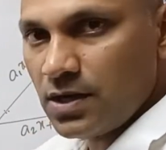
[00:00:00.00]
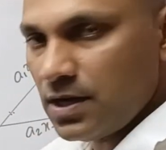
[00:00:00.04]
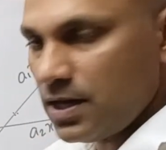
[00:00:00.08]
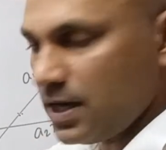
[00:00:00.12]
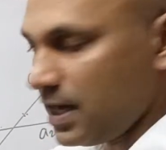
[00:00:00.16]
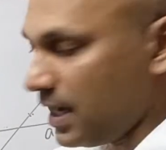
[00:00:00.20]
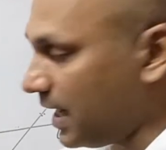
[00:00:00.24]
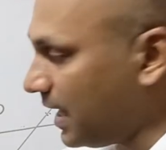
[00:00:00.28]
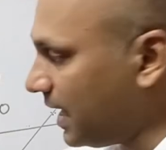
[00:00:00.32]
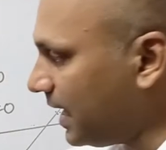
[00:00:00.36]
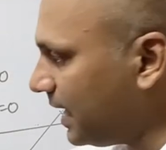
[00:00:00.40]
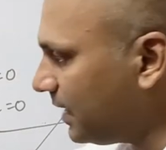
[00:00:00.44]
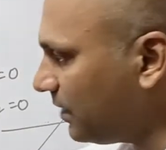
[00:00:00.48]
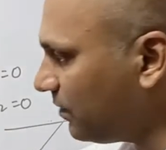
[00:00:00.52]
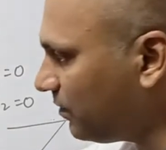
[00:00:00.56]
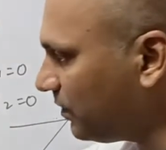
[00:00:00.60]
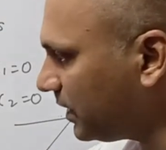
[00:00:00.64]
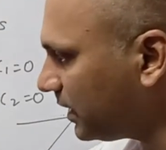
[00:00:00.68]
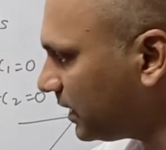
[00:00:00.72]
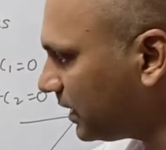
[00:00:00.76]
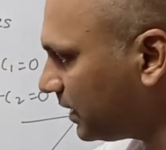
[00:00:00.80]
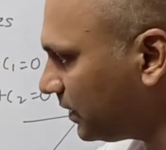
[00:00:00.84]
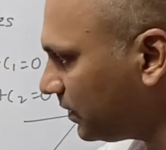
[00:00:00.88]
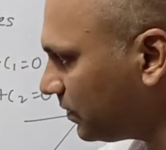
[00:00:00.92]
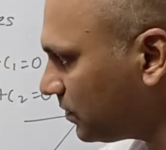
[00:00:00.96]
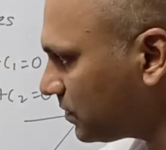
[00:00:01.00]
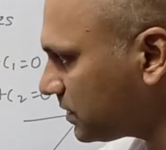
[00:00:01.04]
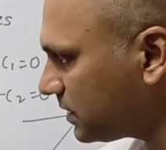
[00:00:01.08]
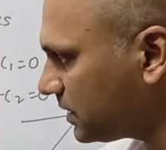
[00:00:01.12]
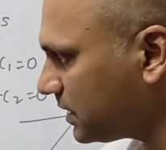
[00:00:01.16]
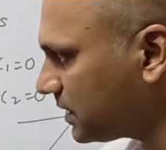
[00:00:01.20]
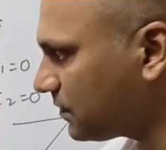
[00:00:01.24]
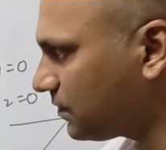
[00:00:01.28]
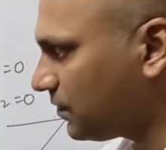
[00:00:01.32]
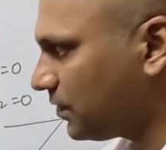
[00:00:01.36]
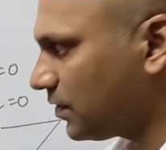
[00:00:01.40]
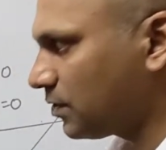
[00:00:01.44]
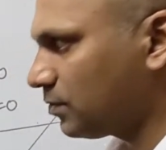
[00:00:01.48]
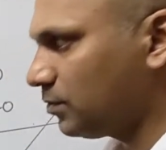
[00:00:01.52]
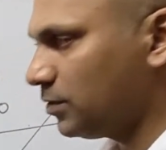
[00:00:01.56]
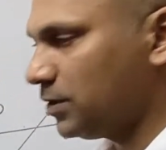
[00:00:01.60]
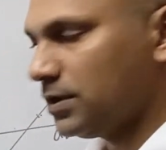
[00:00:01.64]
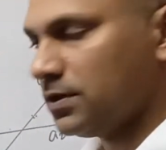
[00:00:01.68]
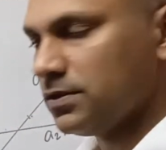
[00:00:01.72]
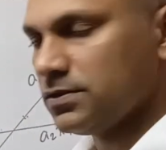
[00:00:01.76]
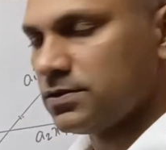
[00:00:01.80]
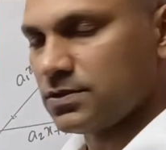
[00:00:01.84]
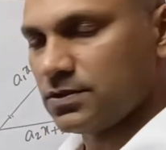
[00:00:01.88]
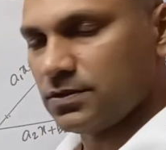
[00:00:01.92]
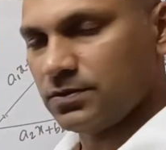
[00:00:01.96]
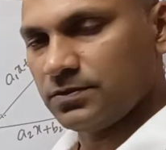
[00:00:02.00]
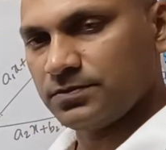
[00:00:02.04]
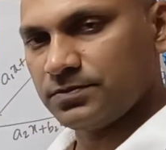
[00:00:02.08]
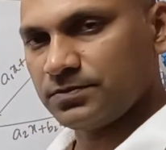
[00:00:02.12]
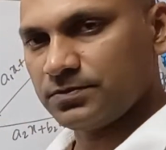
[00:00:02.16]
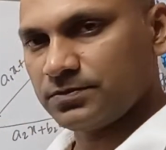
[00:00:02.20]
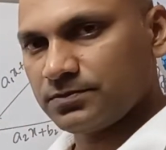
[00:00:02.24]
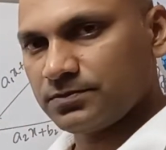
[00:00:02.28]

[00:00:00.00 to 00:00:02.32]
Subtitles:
and we can use this formula also.